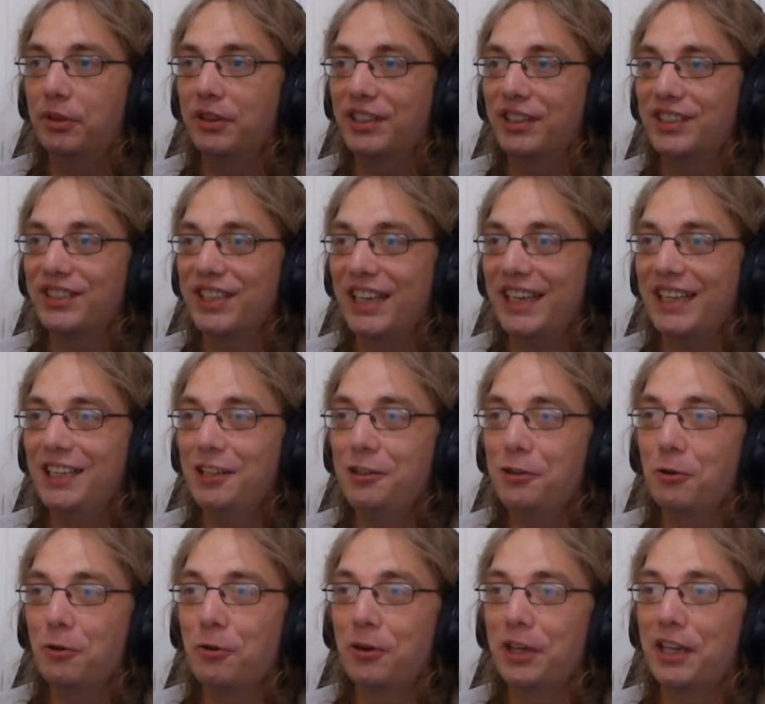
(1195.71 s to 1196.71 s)
but the
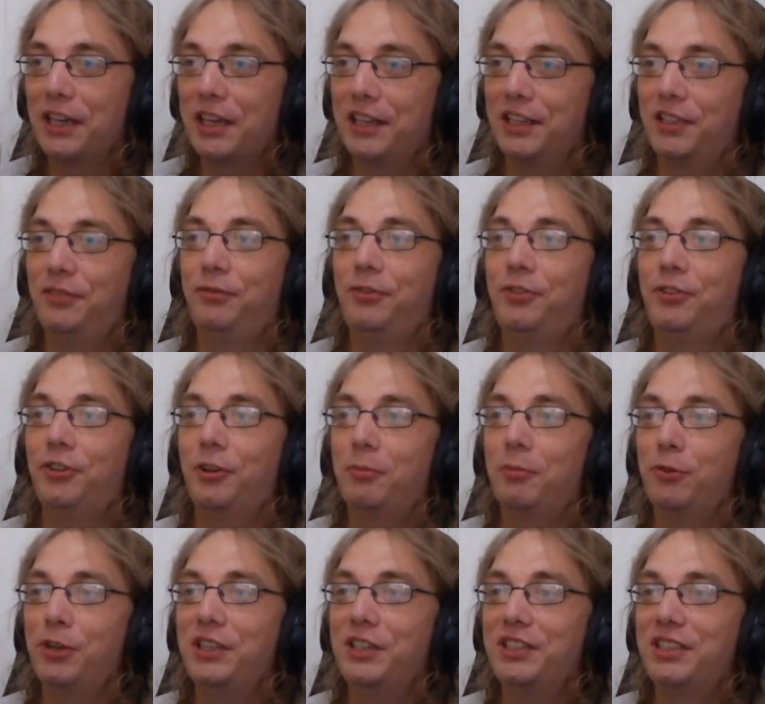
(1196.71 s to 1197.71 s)
second door here is for
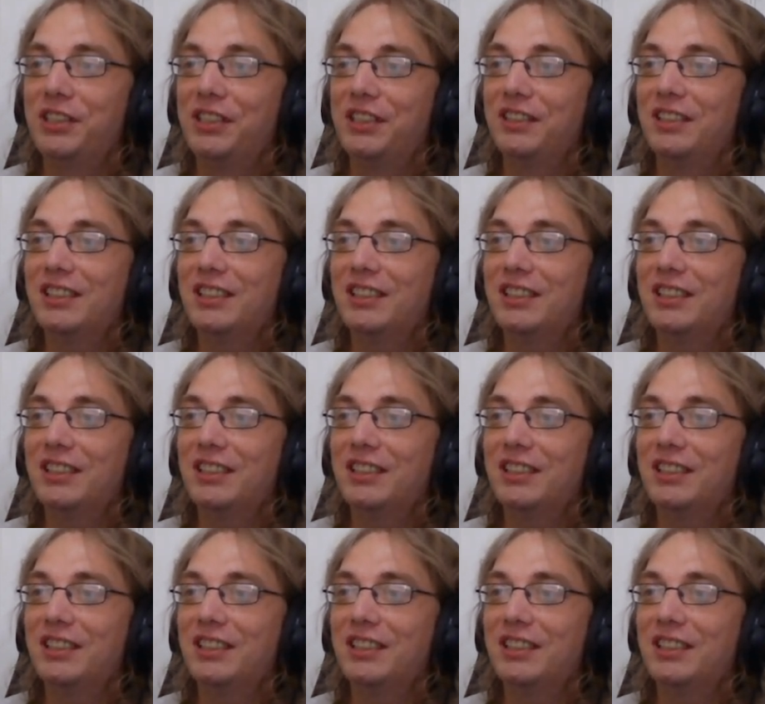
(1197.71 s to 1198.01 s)
some reason